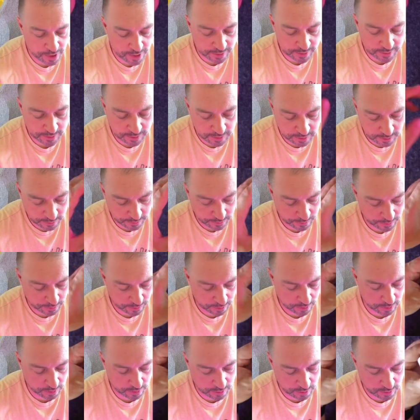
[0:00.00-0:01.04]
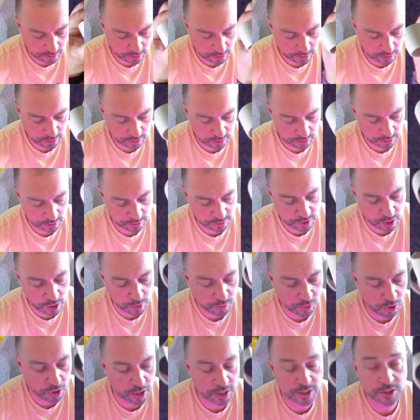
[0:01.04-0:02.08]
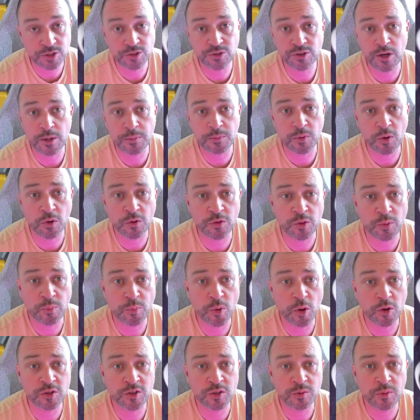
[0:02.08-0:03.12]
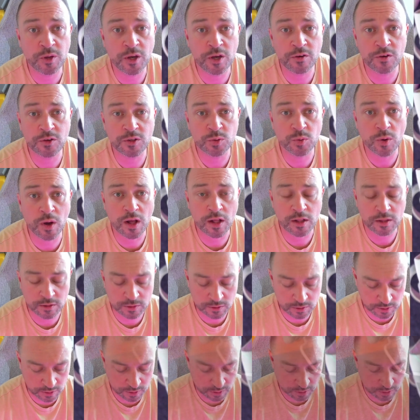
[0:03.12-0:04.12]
is some light strip on the bottom here as well,